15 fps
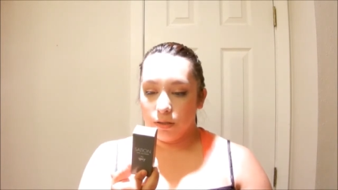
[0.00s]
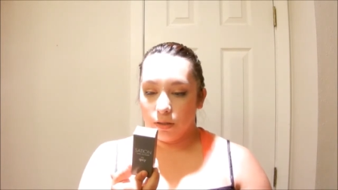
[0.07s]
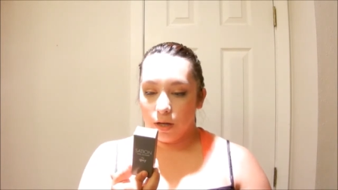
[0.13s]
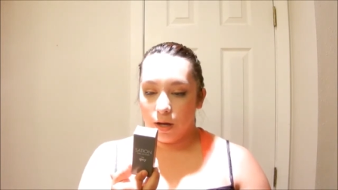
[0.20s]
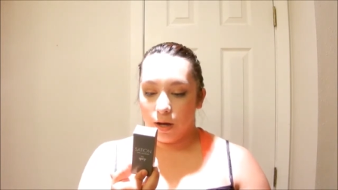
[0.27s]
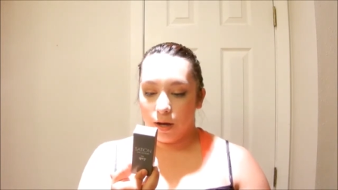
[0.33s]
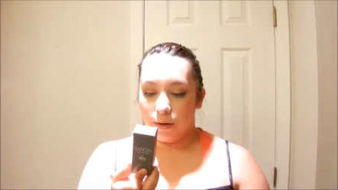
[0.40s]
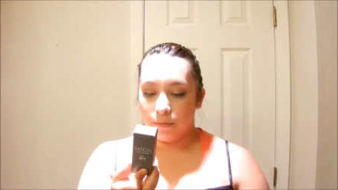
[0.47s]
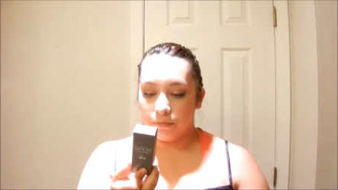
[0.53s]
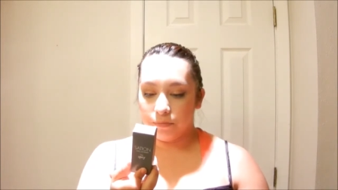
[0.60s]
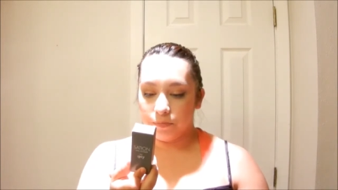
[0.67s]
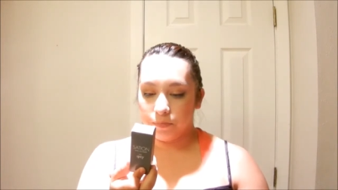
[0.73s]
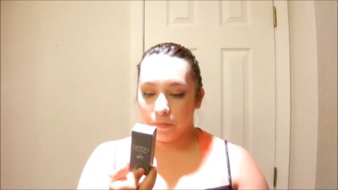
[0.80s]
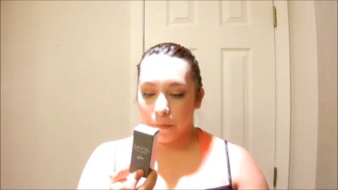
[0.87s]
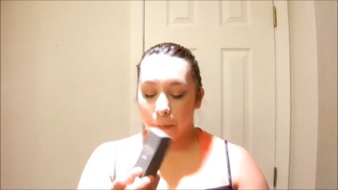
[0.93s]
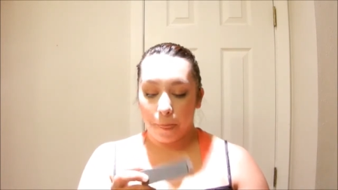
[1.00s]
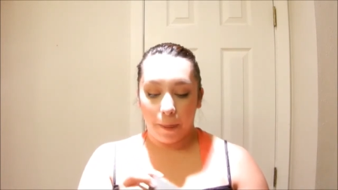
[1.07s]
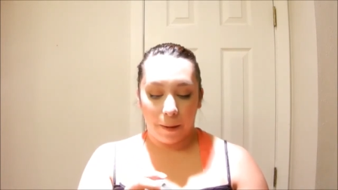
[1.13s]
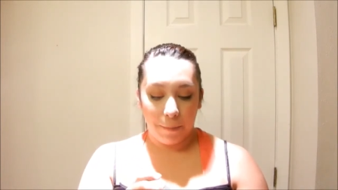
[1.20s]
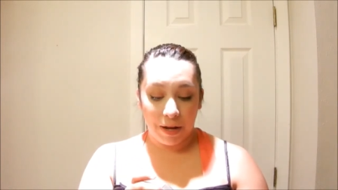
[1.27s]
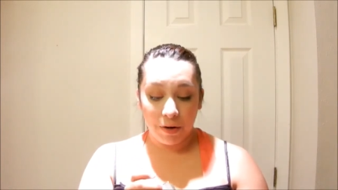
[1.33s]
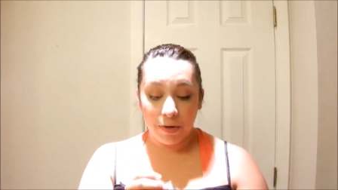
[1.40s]
Um,
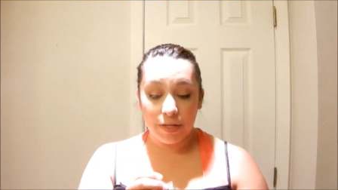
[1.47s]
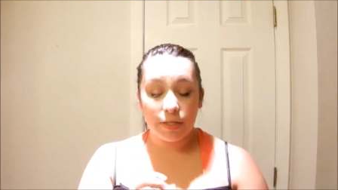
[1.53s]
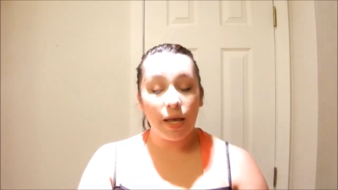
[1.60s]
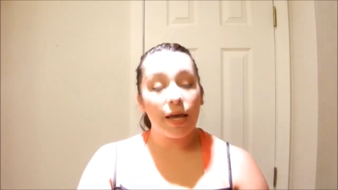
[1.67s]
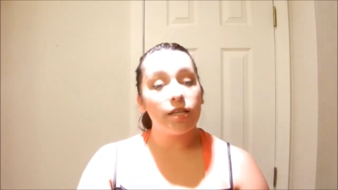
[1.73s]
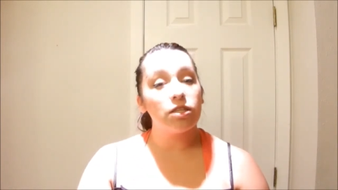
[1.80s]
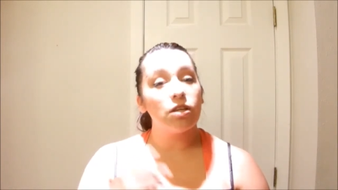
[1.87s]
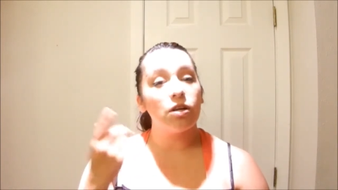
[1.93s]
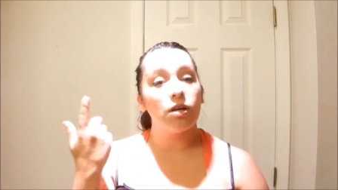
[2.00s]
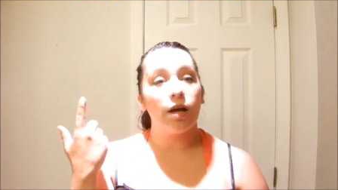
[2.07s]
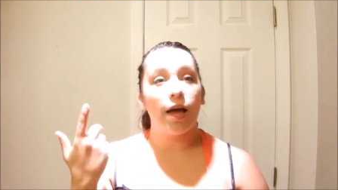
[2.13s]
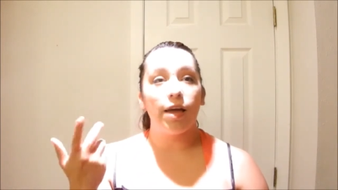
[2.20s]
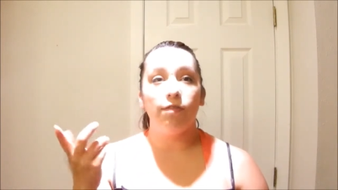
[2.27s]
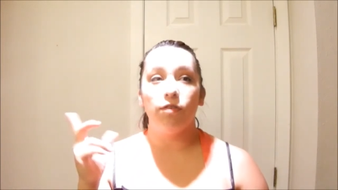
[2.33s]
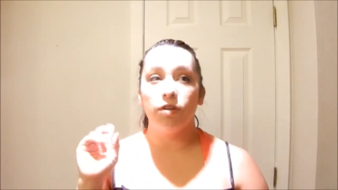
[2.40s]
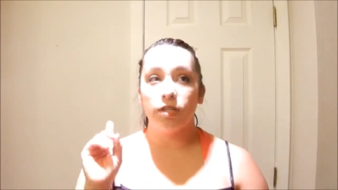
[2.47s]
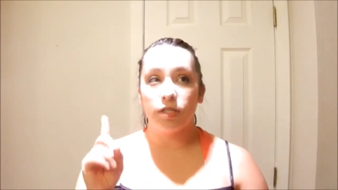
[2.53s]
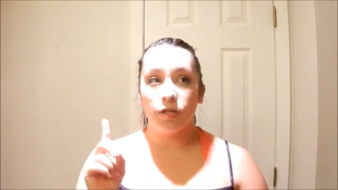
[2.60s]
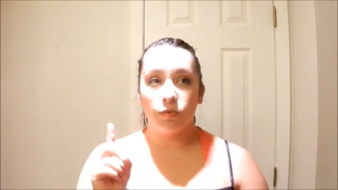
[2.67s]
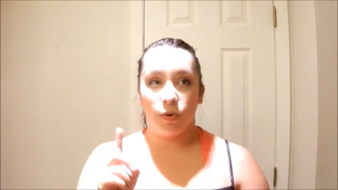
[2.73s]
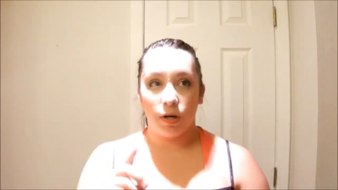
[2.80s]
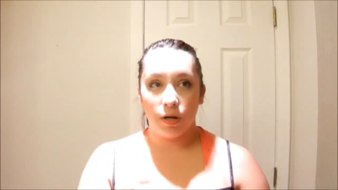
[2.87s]
but anyways, I saw, I've only
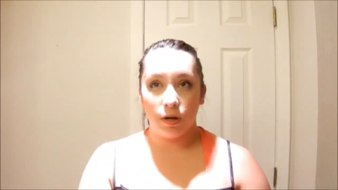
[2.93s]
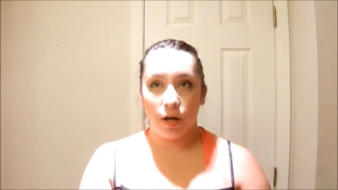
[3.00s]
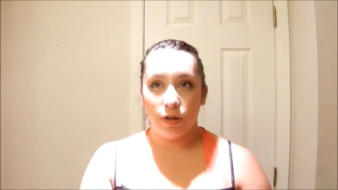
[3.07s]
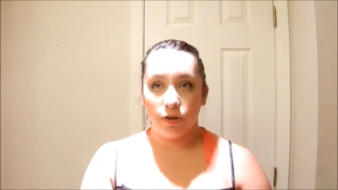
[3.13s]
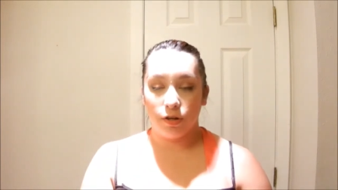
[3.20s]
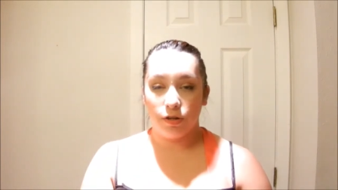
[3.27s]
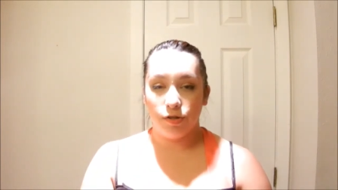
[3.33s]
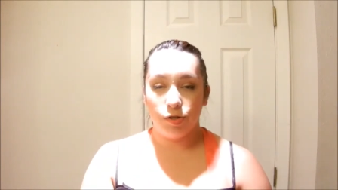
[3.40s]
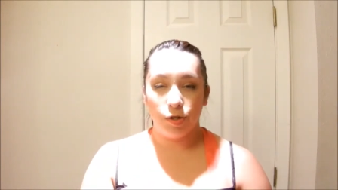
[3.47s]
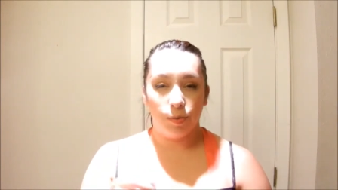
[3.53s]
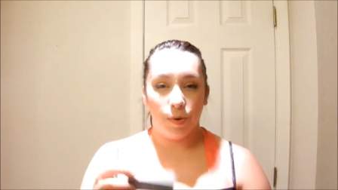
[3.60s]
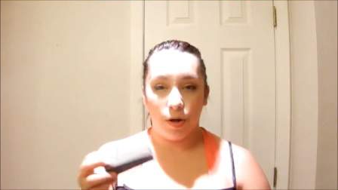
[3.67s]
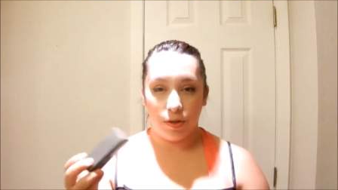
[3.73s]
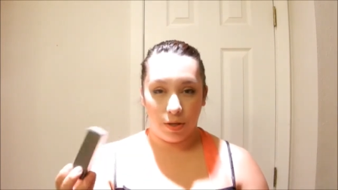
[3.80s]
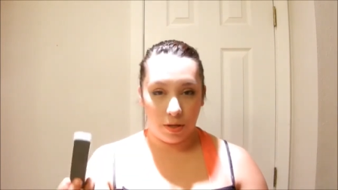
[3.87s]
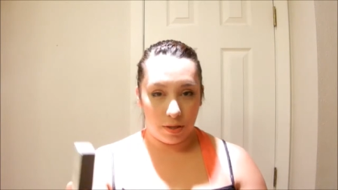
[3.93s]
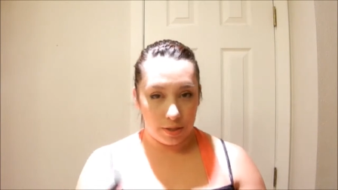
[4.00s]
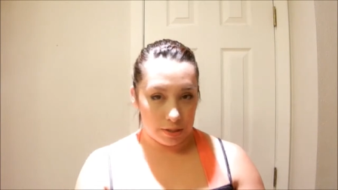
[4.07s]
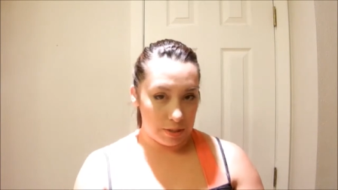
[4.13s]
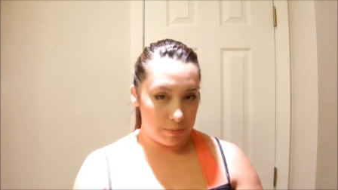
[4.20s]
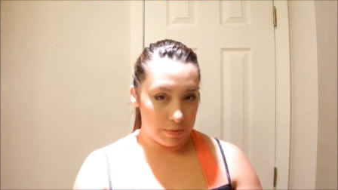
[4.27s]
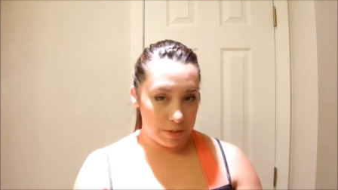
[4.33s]
seen one other YouTube on the,
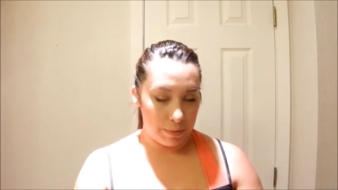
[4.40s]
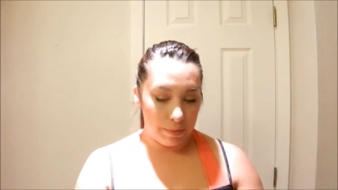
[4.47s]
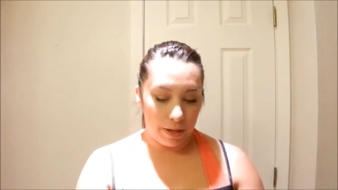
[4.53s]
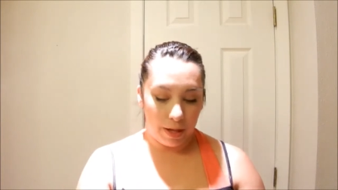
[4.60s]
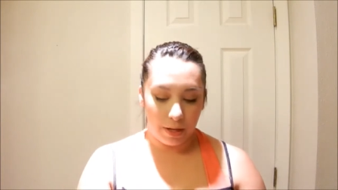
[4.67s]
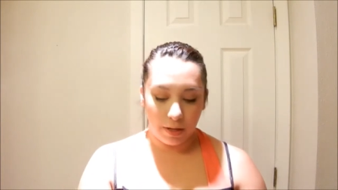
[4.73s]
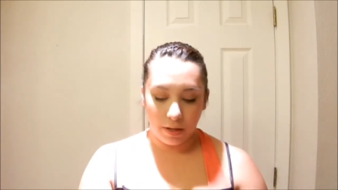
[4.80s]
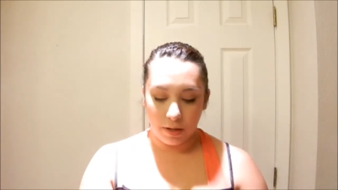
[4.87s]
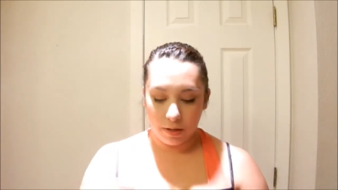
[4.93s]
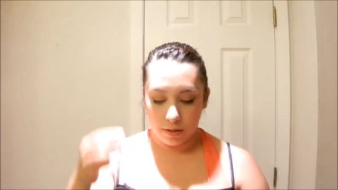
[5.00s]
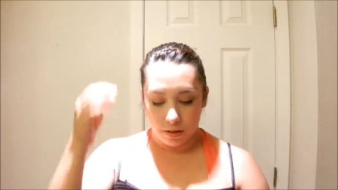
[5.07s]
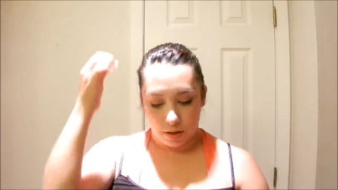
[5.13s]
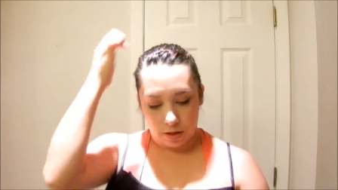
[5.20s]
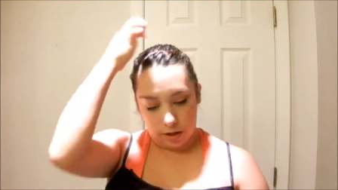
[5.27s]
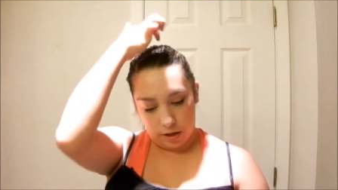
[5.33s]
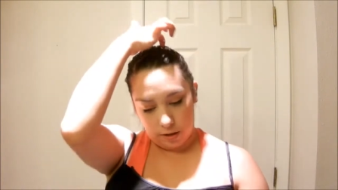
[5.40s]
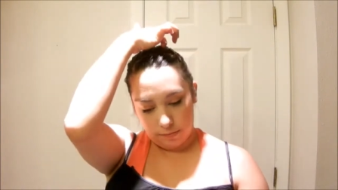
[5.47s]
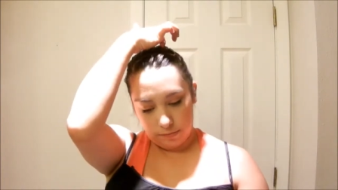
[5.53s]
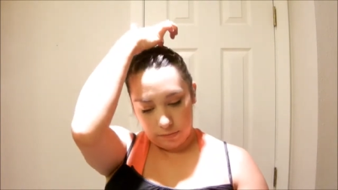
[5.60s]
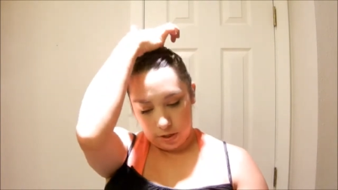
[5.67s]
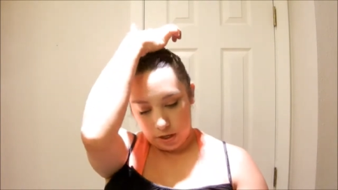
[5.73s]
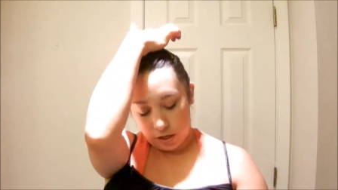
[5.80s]
this Ipsy bag, uh,
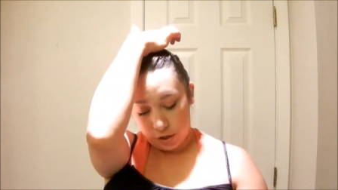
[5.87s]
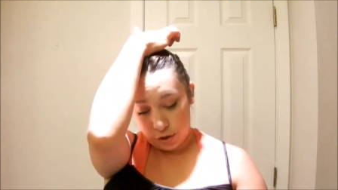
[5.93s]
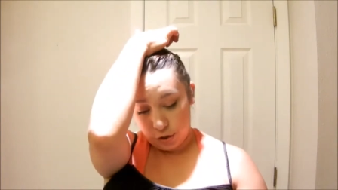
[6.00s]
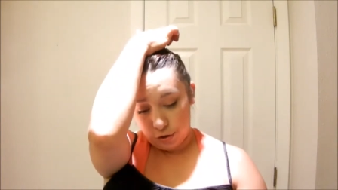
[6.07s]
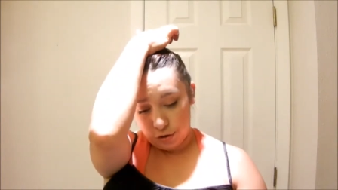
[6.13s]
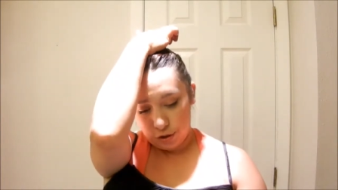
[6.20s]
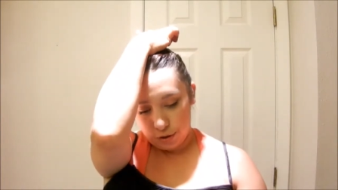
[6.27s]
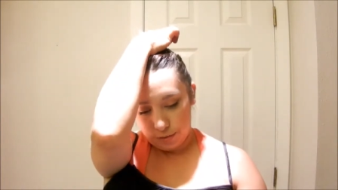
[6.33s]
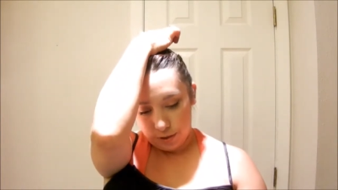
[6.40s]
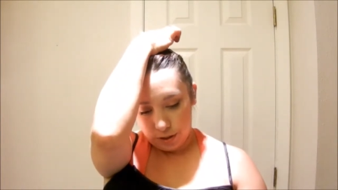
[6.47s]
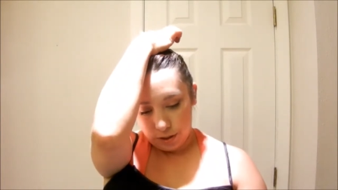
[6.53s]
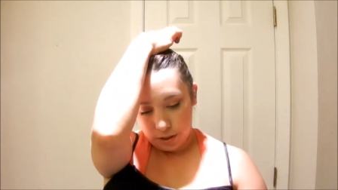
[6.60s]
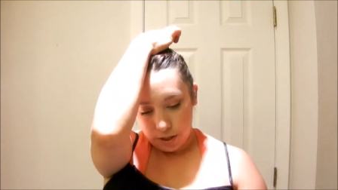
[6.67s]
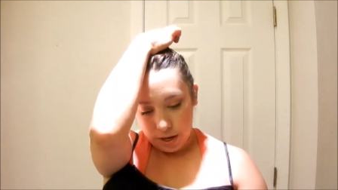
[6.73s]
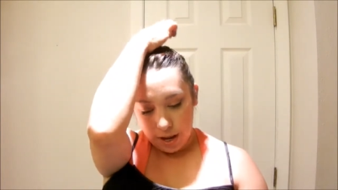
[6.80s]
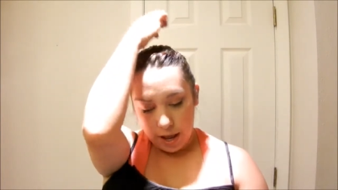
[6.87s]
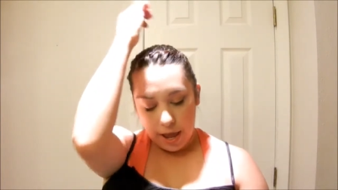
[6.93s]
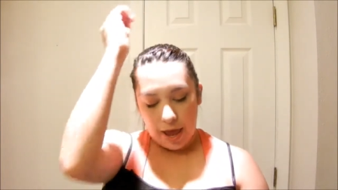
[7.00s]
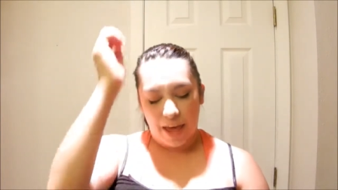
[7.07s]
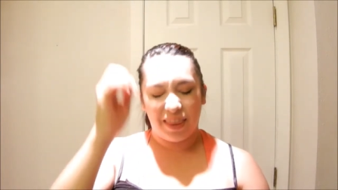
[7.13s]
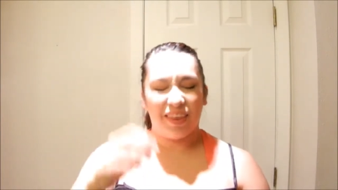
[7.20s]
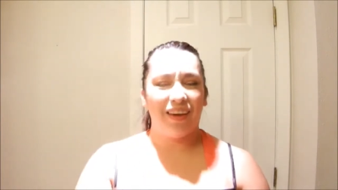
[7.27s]
other YouTuber,
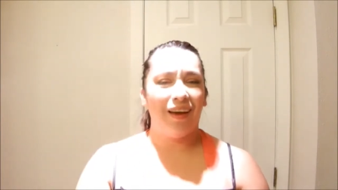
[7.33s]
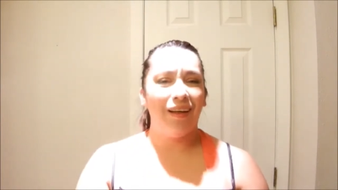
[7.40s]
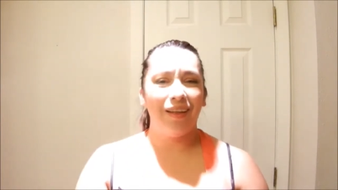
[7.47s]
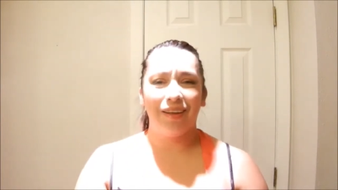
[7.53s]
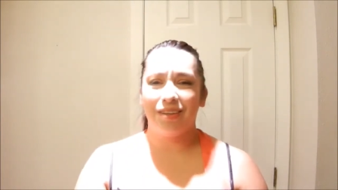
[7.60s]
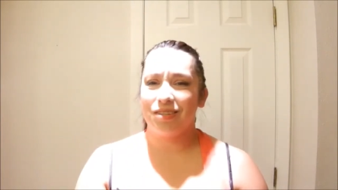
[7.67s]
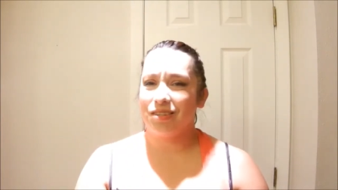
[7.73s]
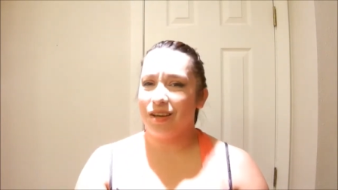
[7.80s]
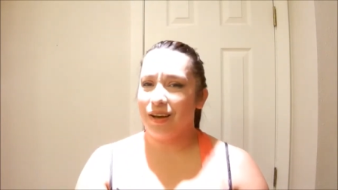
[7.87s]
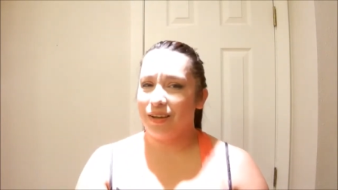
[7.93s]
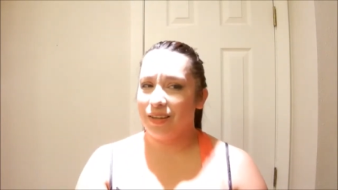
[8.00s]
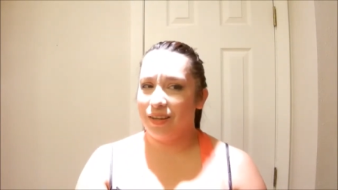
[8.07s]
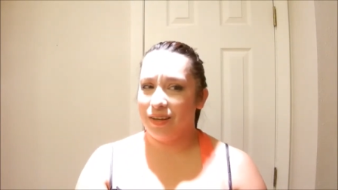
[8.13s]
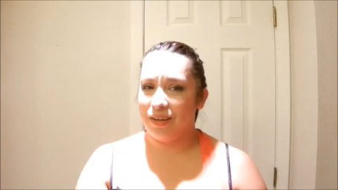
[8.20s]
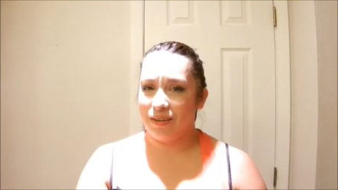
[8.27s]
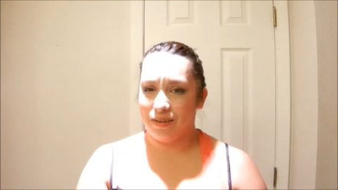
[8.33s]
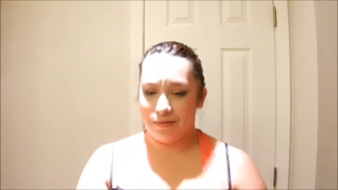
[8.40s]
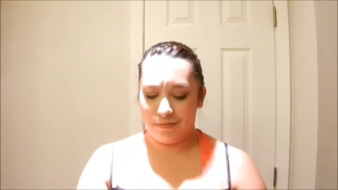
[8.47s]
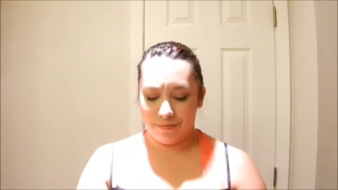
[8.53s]
and they got like this ugly